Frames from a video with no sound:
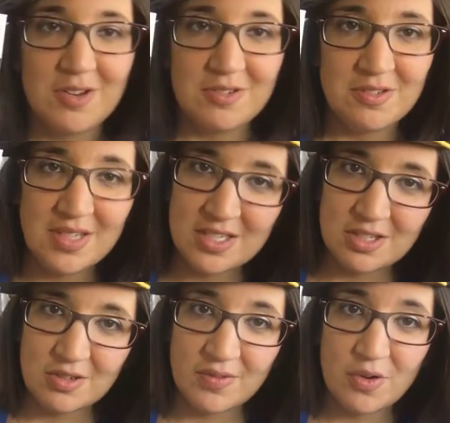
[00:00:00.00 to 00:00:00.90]
R two D
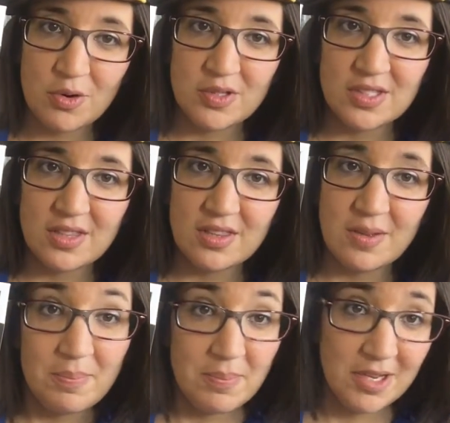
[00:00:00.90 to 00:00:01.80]
two, and of course
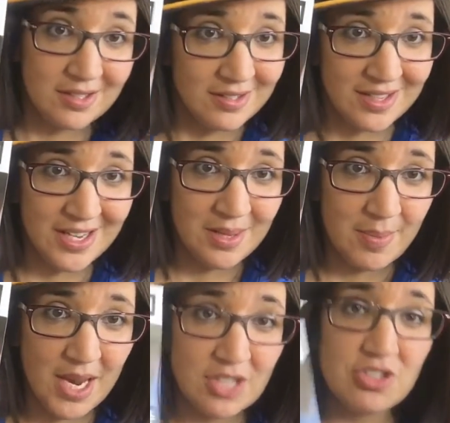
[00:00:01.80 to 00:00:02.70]
the button and the
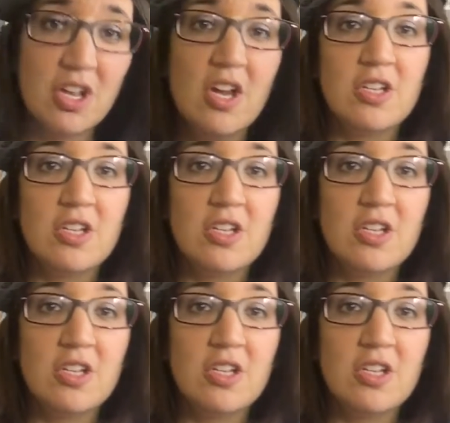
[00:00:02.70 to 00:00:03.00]
patch.